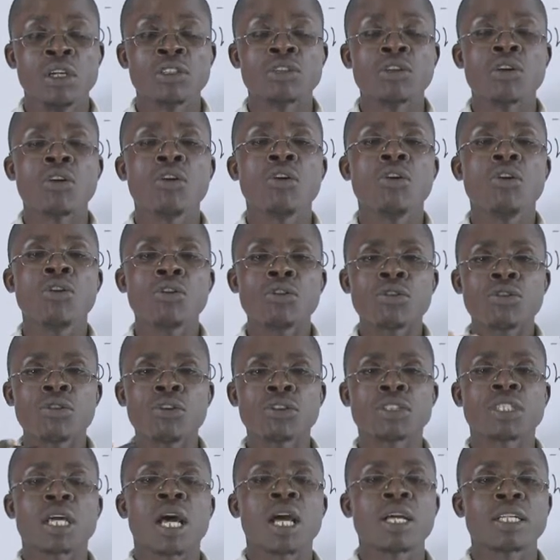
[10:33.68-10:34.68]
So all of
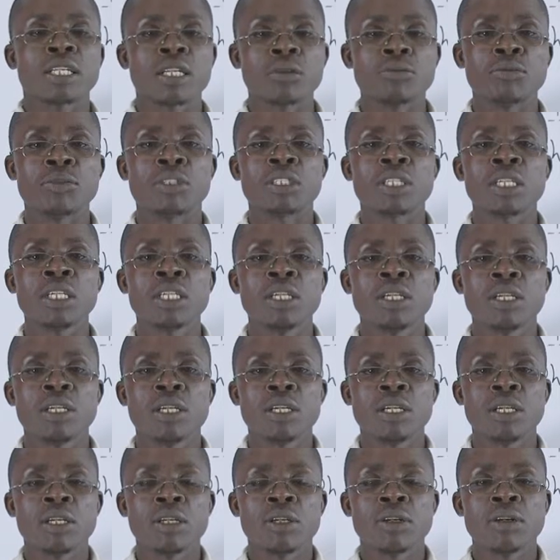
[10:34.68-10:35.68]
those items
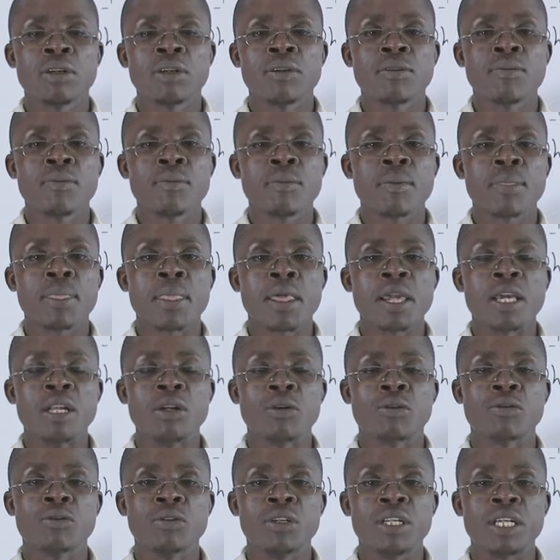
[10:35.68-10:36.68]

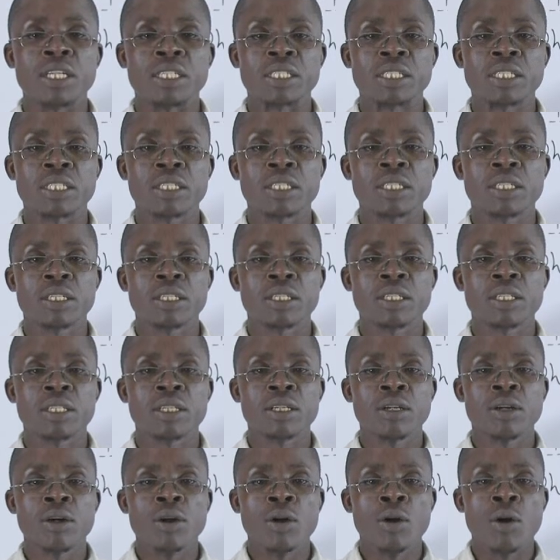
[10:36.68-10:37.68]
included,
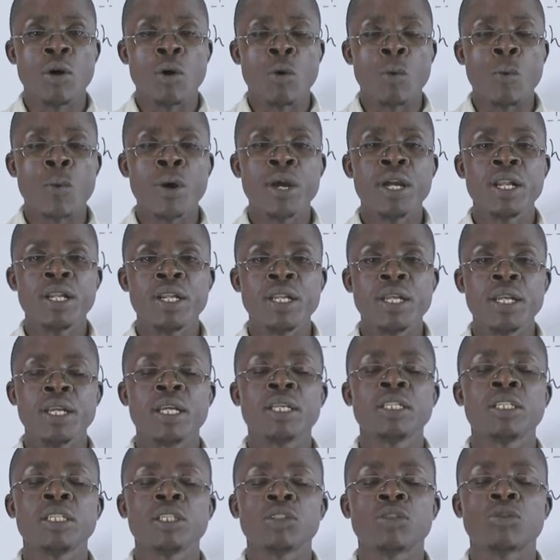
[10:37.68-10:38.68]
we
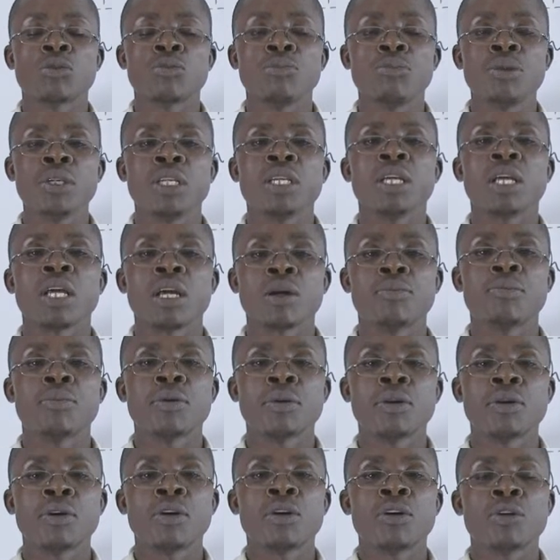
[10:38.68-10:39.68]
need to be
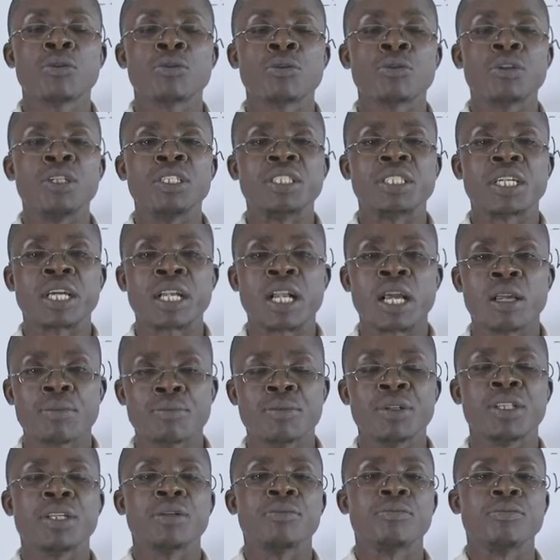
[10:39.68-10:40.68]
able to
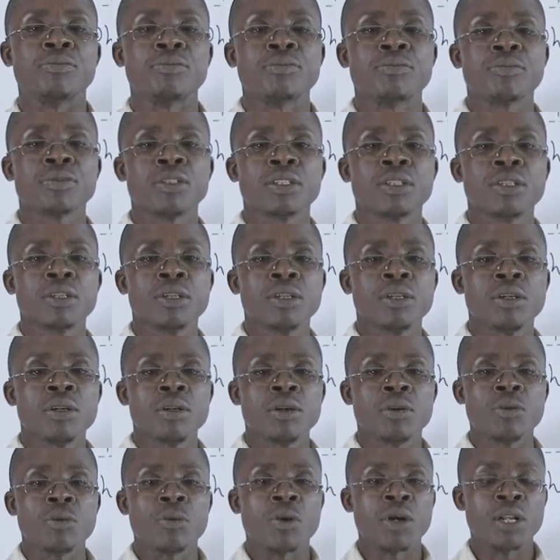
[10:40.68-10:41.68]
describe them.
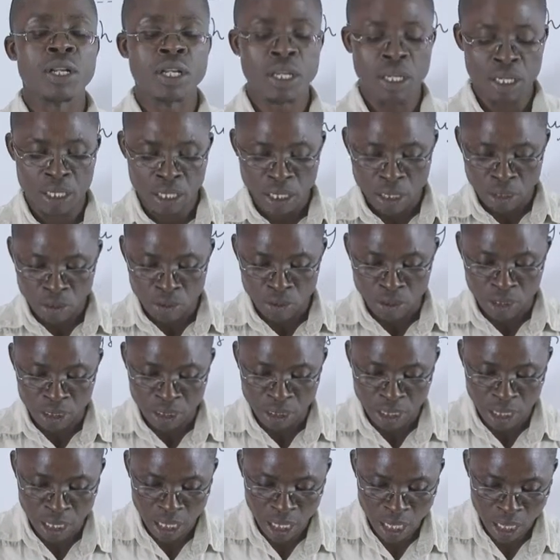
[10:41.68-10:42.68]
We need to
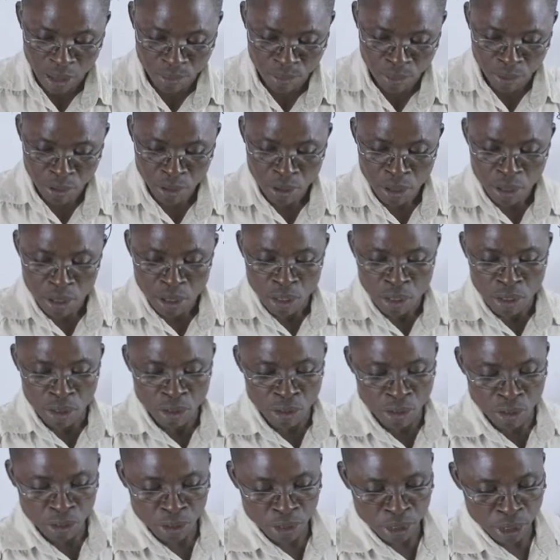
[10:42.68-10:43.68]
describe
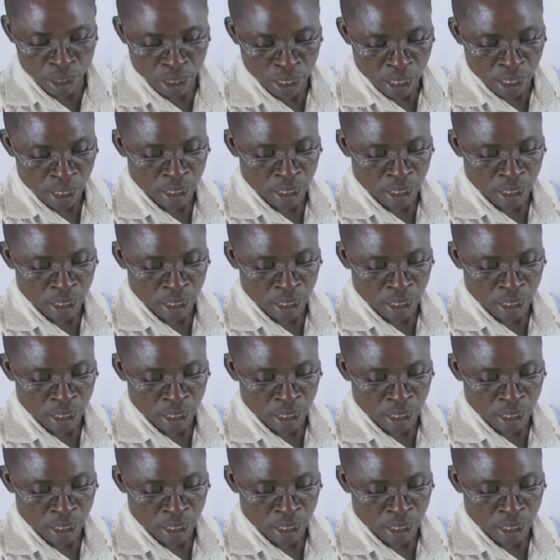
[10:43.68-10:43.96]
those